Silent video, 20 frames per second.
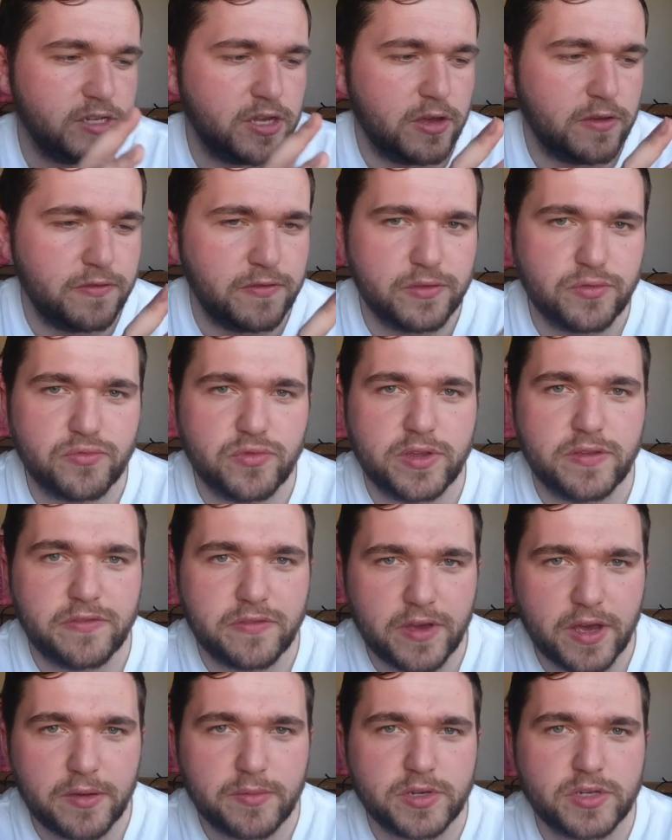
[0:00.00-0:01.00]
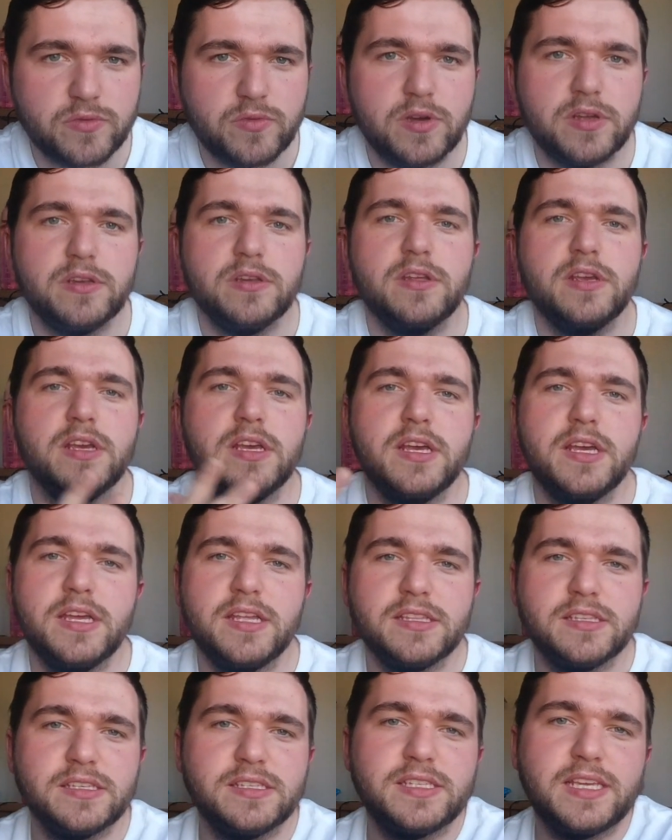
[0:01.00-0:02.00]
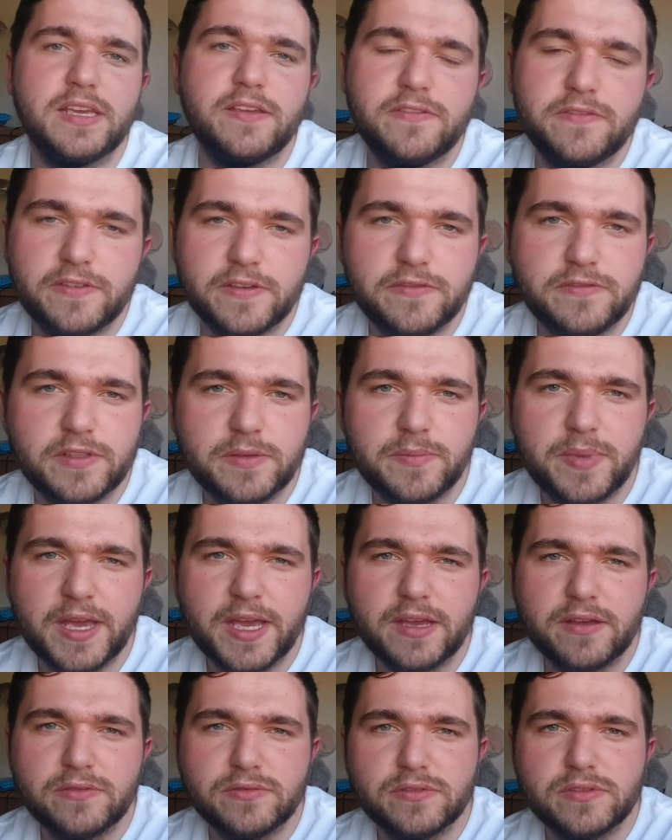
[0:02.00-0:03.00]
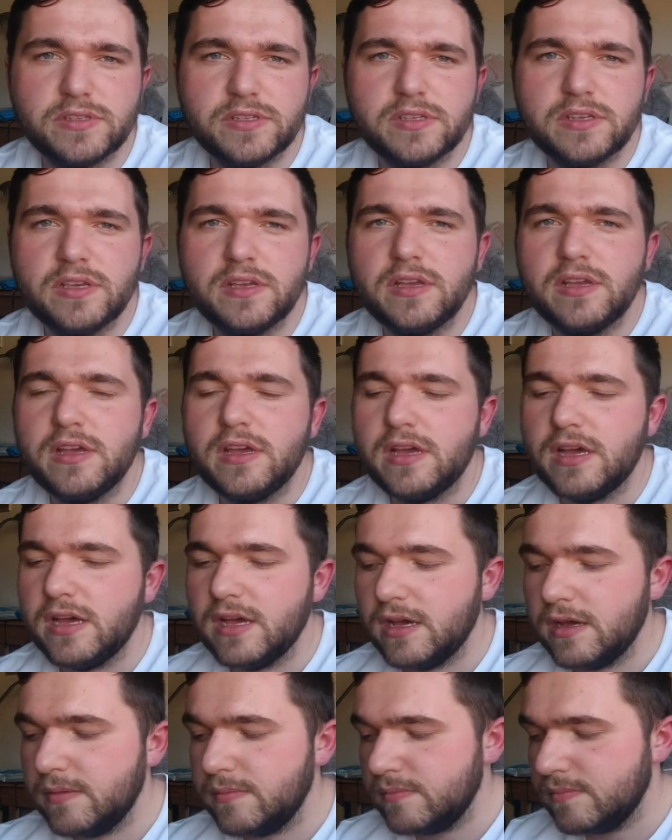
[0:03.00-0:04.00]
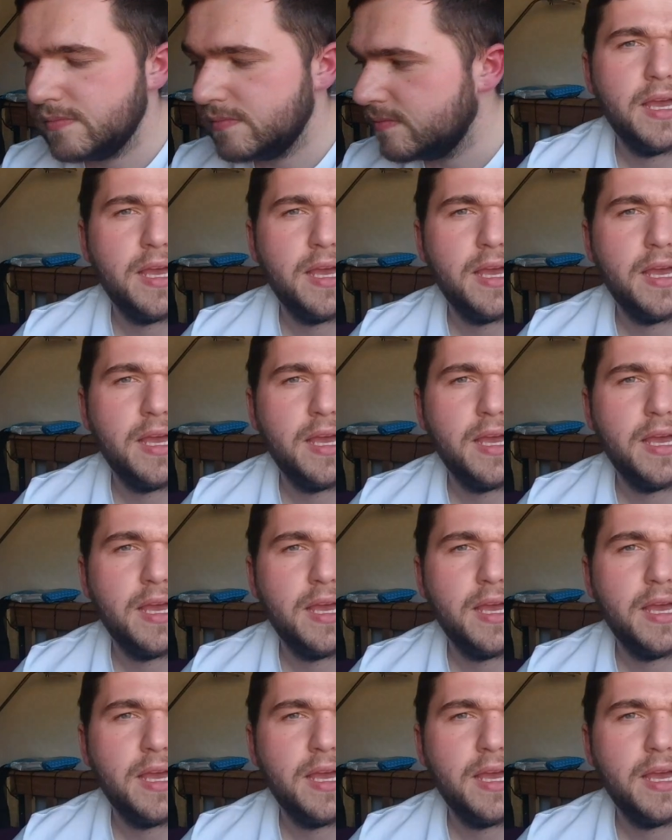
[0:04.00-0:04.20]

to go for the refurbished one to save 50 pounds um,